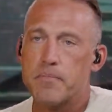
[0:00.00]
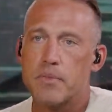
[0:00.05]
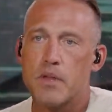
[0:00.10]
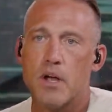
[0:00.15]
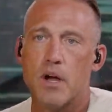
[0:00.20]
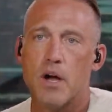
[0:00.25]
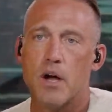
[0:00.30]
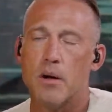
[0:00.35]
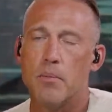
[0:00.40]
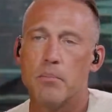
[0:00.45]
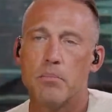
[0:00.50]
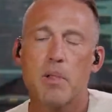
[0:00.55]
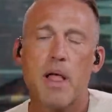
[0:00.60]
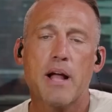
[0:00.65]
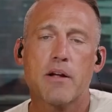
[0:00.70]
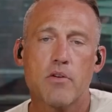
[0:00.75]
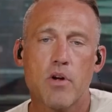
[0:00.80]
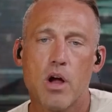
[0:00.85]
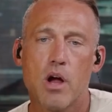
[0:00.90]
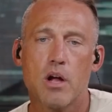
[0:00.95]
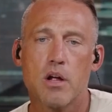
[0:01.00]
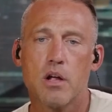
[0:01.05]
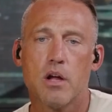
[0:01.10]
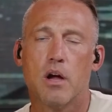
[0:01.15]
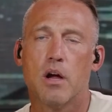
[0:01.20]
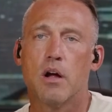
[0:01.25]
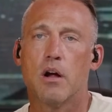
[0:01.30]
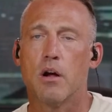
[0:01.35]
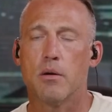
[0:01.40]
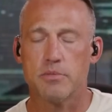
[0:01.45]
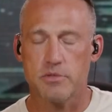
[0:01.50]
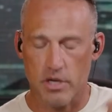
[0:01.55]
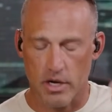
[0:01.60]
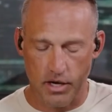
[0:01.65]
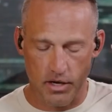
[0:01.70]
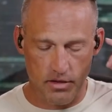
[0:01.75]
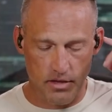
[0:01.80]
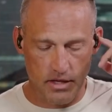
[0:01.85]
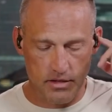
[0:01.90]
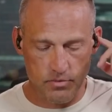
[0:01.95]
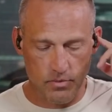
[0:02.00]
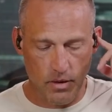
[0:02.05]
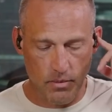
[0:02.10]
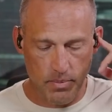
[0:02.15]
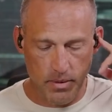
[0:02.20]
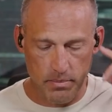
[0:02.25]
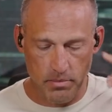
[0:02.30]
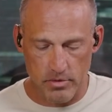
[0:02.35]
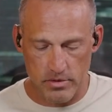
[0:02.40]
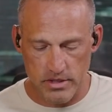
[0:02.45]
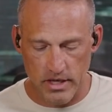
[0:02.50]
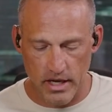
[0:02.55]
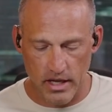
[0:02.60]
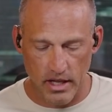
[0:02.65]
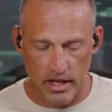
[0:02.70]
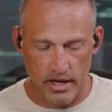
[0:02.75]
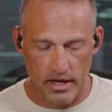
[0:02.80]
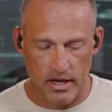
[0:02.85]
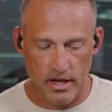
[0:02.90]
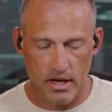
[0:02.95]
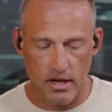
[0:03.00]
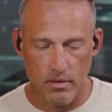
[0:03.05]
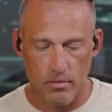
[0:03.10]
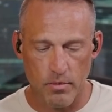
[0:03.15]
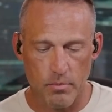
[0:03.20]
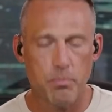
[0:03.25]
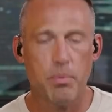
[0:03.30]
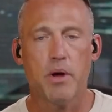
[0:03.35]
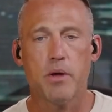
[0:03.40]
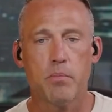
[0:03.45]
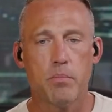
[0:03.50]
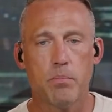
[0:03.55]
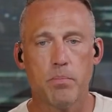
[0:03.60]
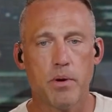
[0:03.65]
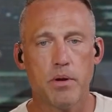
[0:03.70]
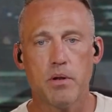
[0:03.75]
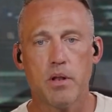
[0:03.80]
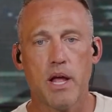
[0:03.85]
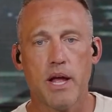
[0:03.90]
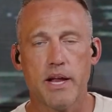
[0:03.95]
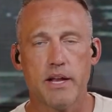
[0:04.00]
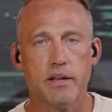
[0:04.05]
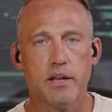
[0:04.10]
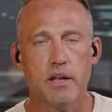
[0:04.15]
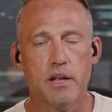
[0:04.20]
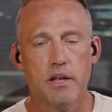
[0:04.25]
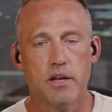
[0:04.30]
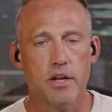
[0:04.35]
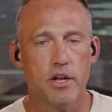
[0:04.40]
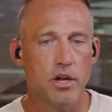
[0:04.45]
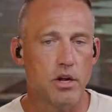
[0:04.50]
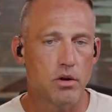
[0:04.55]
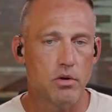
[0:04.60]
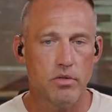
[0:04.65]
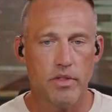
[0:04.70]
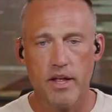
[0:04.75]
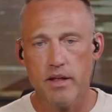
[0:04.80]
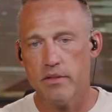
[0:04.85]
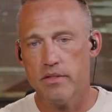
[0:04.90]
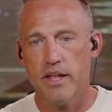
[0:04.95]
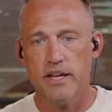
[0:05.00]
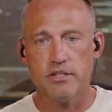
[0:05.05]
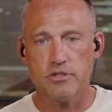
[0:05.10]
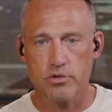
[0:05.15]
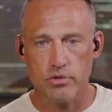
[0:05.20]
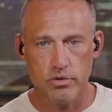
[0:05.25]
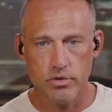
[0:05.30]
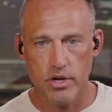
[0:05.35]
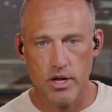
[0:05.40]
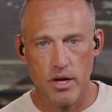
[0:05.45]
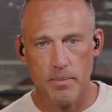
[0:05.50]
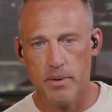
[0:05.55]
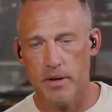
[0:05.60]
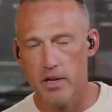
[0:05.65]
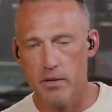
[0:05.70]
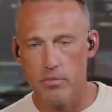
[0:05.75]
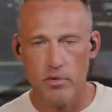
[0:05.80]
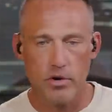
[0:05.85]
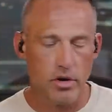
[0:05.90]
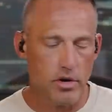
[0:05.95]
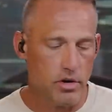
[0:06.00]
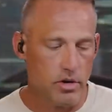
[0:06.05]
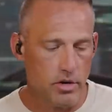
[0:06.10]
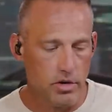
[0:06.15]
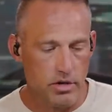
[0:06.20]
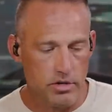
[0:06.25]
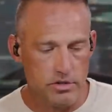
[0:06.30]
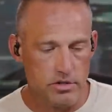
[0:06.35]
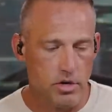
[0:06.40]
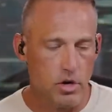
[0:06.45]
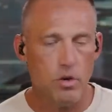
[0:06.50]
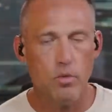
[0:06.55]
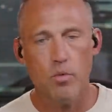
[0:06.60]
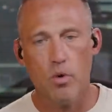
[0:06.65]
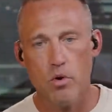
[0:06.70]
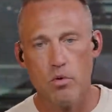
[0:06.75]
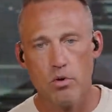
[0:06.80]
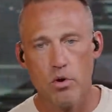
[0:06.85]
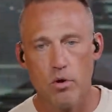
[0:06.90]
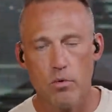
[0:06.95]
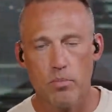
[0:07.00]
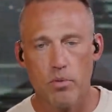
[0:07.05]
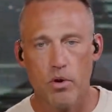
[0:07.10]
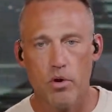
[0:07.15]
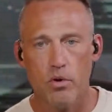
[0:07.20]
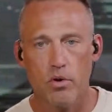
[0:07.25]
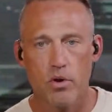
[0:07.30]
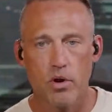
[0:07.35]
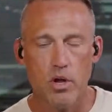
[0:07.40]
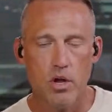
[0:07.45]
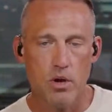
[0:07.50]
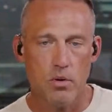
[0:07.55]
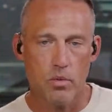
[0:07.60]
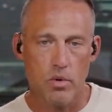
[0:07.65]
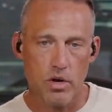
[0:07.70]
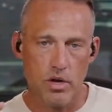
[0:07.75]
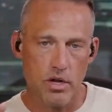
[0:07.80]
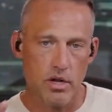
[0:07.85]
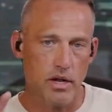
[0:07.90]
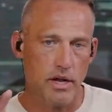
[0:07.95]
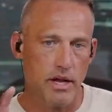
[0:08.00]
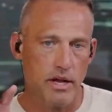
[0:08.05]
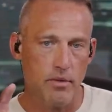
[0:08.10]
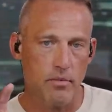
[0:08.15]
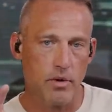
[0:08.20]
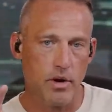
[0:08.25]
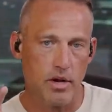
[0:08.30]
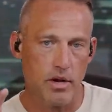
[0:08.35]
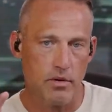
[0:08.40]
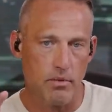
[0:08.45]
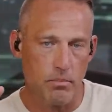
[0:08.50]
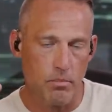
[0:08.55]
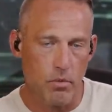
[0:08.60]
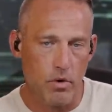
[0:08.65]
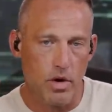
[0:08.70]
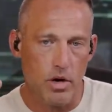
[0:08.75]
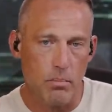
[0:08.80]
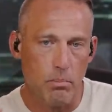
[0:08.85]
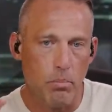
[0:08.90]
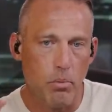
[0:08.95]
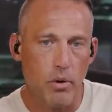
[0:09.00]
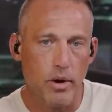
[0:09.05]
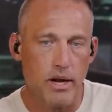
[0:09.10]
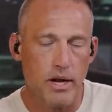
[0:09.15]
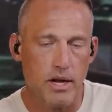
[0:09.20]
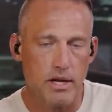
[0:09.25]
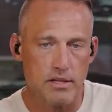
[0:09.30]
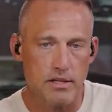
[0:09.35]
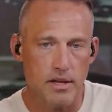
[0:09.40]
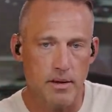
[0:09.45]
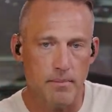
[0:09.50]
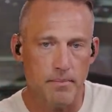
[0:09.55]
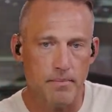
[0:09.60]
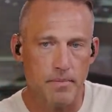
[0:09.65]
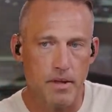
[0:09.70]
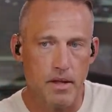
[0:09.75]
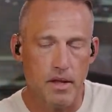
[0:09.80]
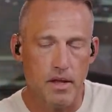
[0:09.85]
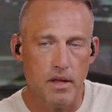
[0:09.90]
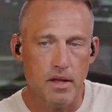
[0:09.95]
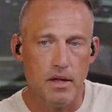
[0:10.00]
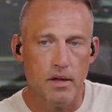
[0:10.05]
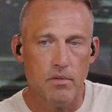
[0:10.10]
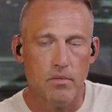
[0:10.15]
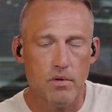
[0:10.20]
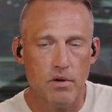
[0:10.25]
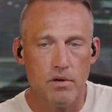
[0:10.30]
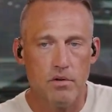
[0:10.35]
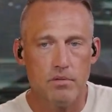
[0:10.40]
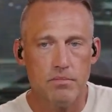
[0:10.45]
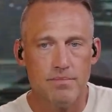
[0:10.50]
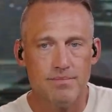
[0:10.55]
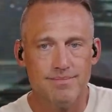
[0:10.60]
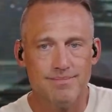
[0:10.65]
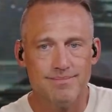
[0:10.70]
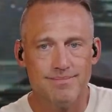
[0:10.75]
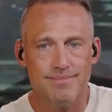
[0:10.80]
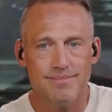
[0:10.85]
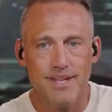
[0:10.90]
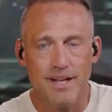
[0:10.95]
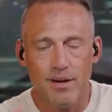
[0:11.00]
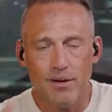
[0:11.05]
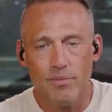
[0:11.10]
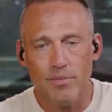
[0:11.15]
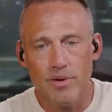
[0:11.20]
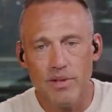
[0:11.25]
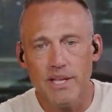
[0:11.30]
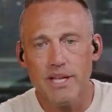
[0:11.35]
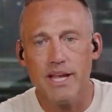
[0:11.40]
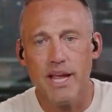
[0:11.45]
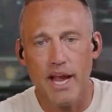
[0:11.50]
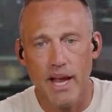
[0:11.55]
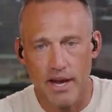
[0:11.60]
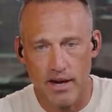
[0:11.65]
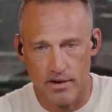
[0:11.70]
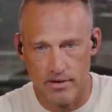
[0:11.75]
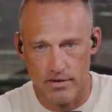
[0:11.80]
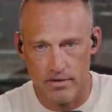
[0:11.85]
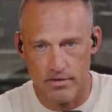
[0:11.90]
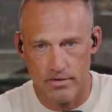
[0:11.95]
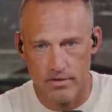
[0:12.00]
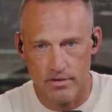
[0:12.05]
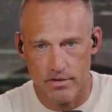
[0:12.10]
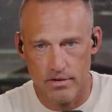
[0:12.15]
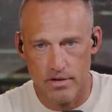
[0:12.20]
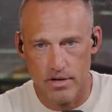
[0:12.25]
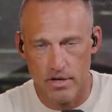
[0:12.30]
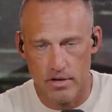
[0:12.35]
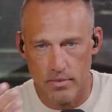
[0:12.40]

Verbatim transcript: um, BlackRock. Uh, I'm sorry. That's why people say like uh, with Bud Bud Light, you know, they they screwed up. Hit them where it hurts. Go woke, go broke. We're gonna we're gonna we're gonna boycott them. Well, they don't really care. And the